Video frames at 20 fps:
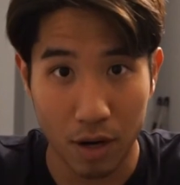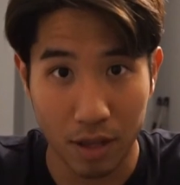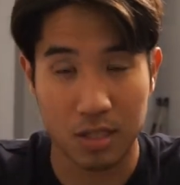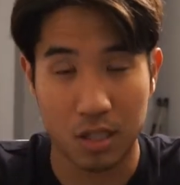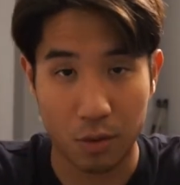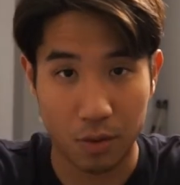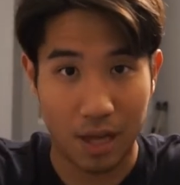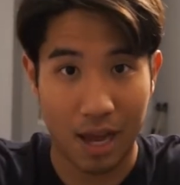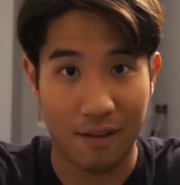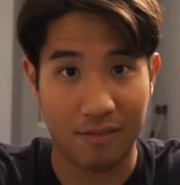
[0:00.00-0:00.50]
with.
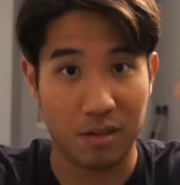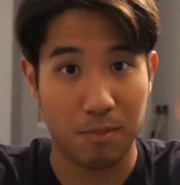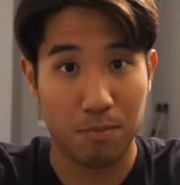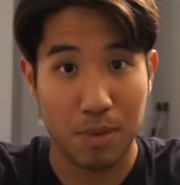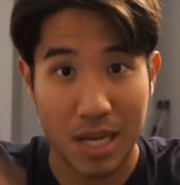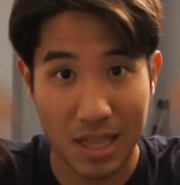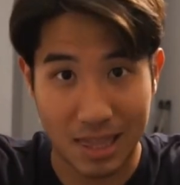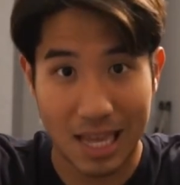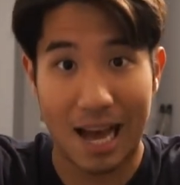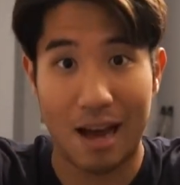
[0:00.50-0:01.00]
So they have to
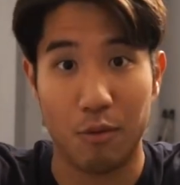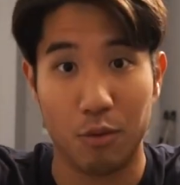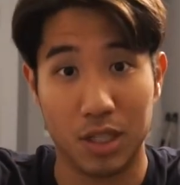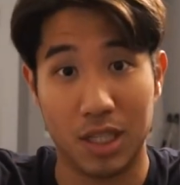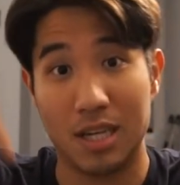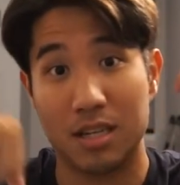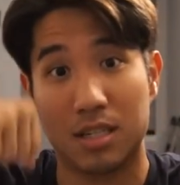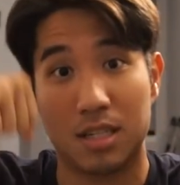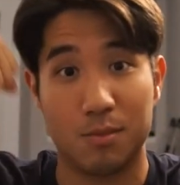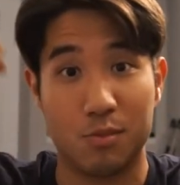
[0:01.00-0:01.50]
beat that with
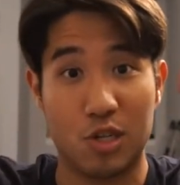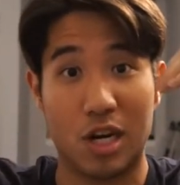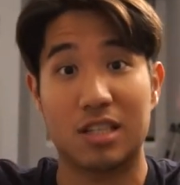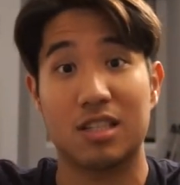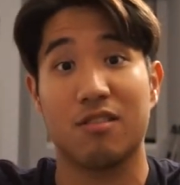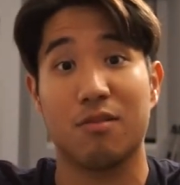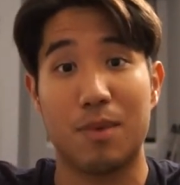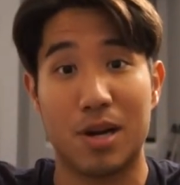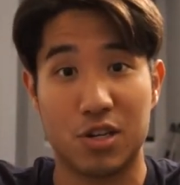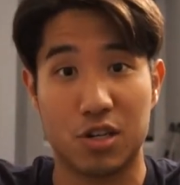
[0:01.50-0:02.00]
a
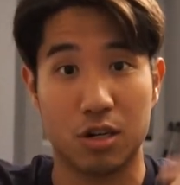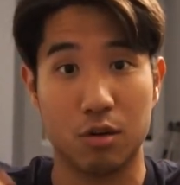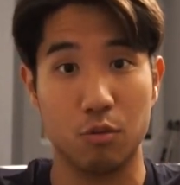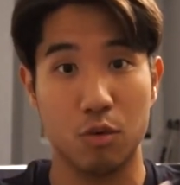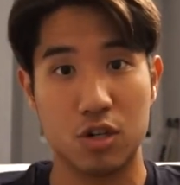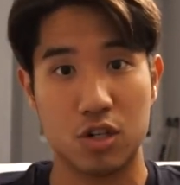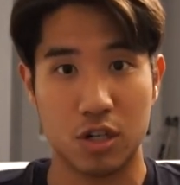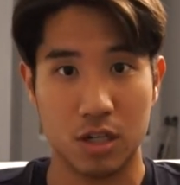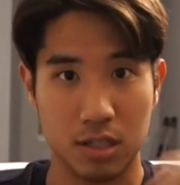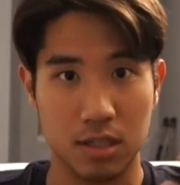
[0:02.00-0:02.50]
subjective measure,
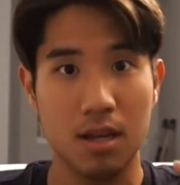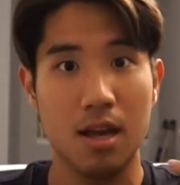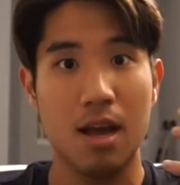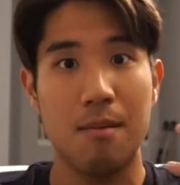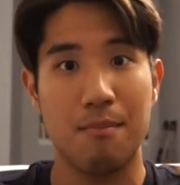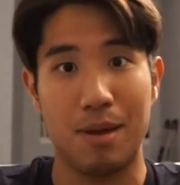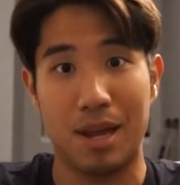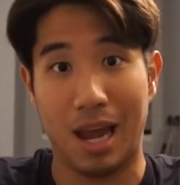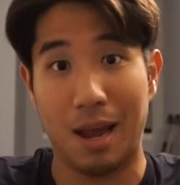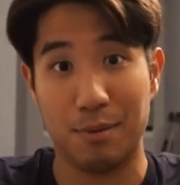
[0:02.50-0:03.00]
which is
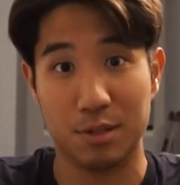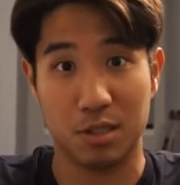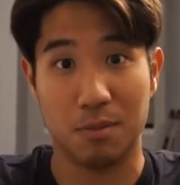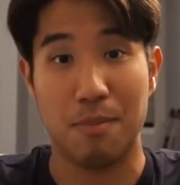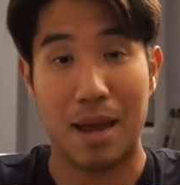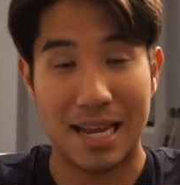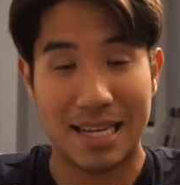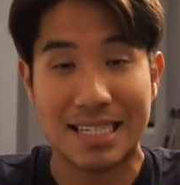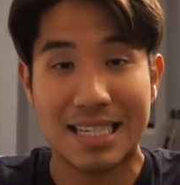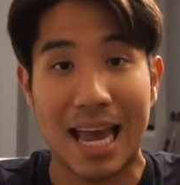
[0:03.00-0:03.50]
being able to
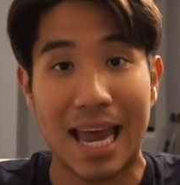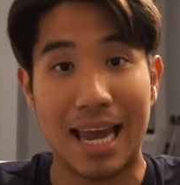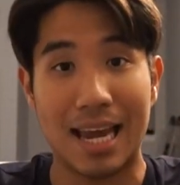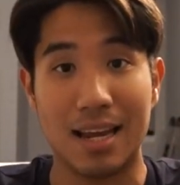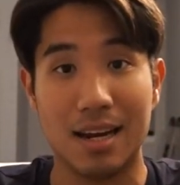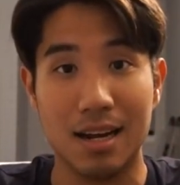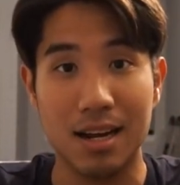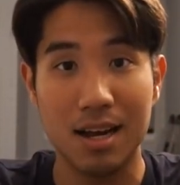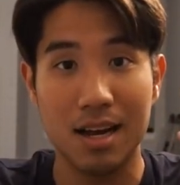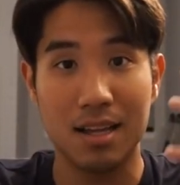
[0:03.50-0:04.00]

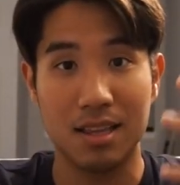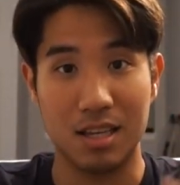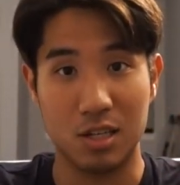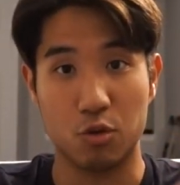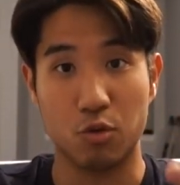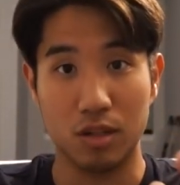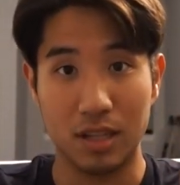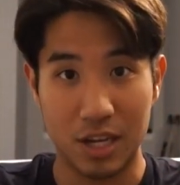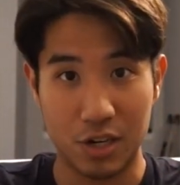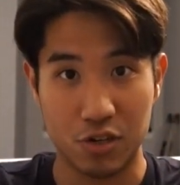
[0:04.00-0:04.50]
maintain these
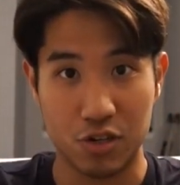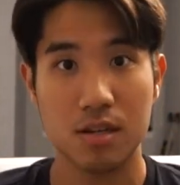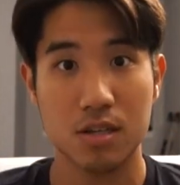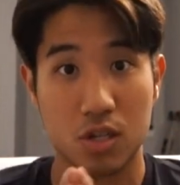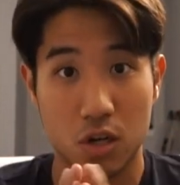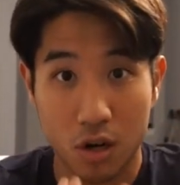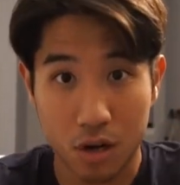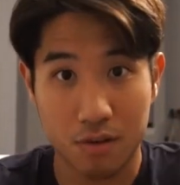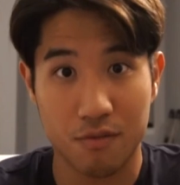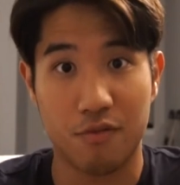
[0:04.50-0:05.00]
relationships.
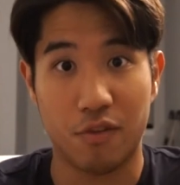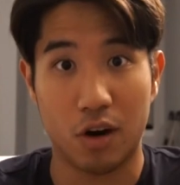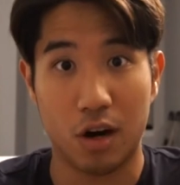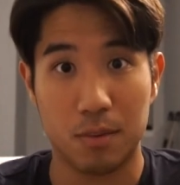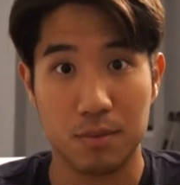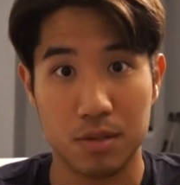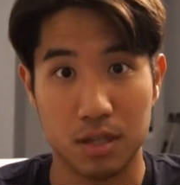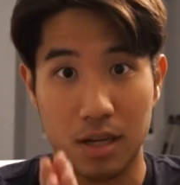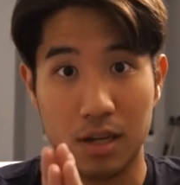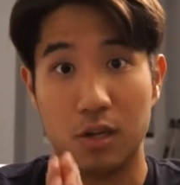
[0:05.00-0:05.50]
Certain
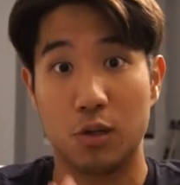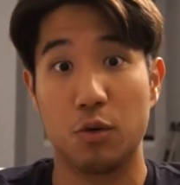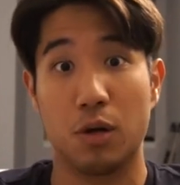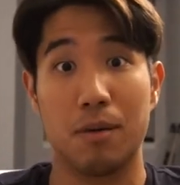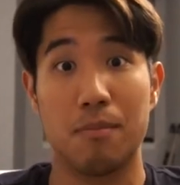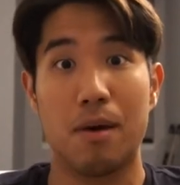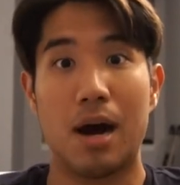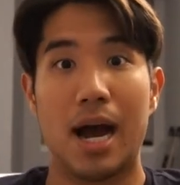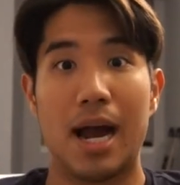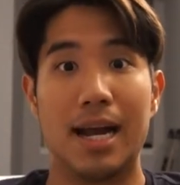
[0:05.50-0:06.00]
firms, including
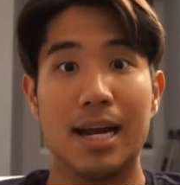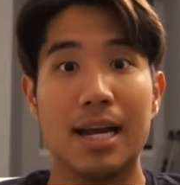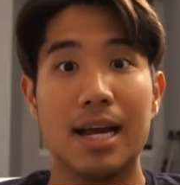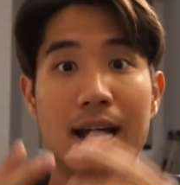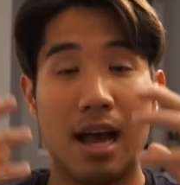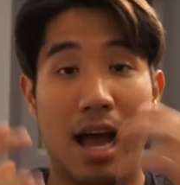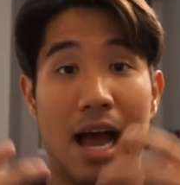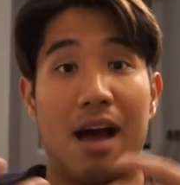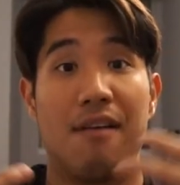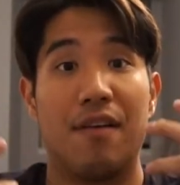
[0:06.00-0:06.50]
mine,
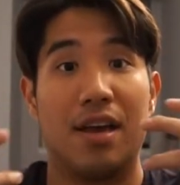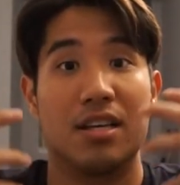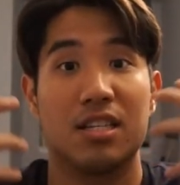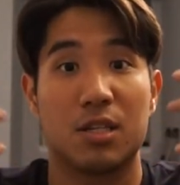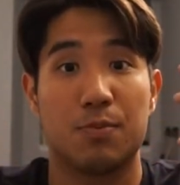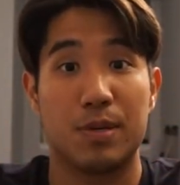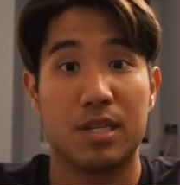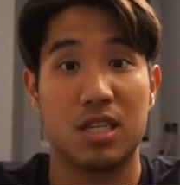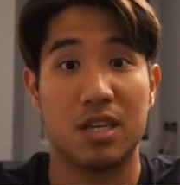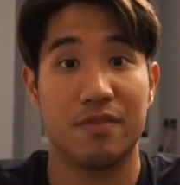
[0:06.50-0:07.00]
have a
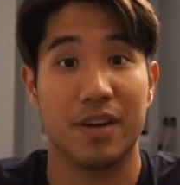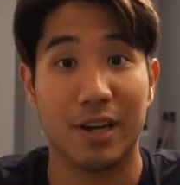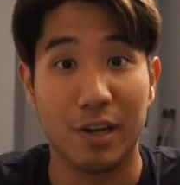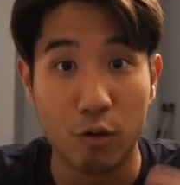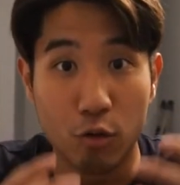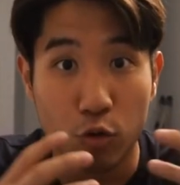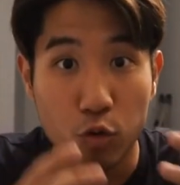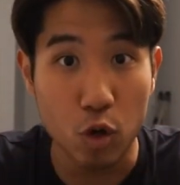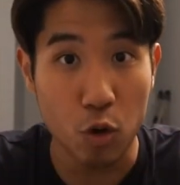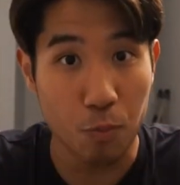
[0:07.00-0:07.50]
specific
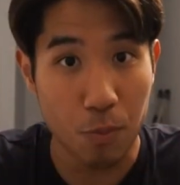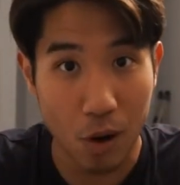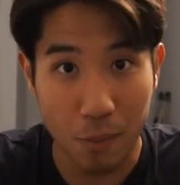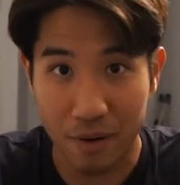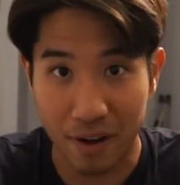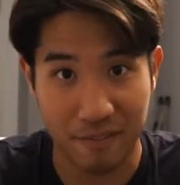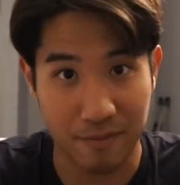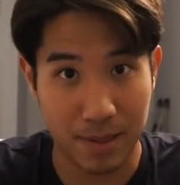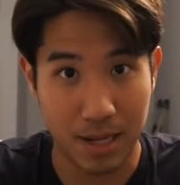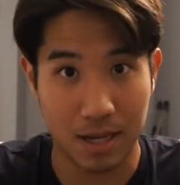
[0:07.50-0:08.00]
group of
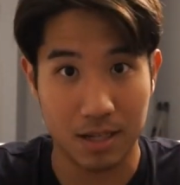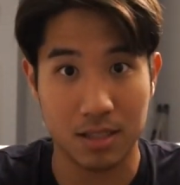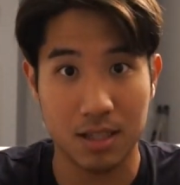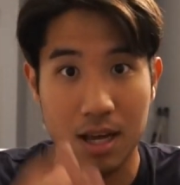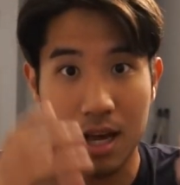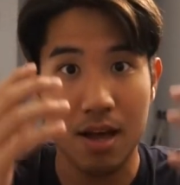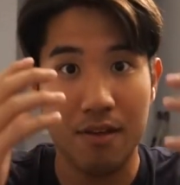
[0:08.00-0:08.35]
MDs